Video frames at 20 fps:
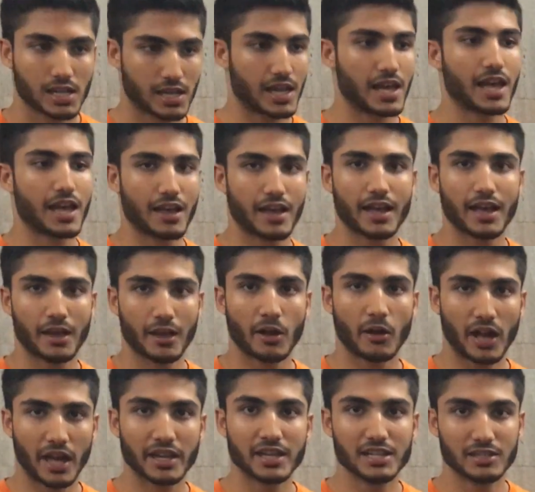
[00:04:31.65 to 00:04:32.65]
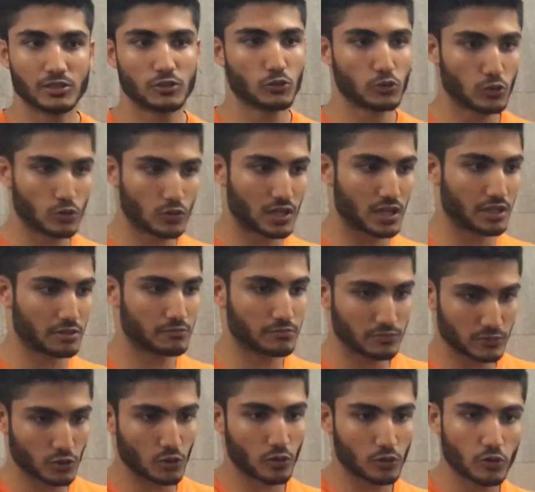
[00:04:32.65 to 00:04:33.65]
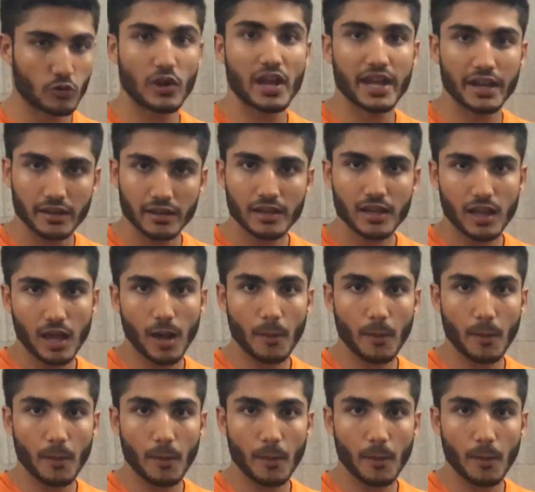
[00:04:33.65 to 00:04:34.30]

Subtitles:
I need to create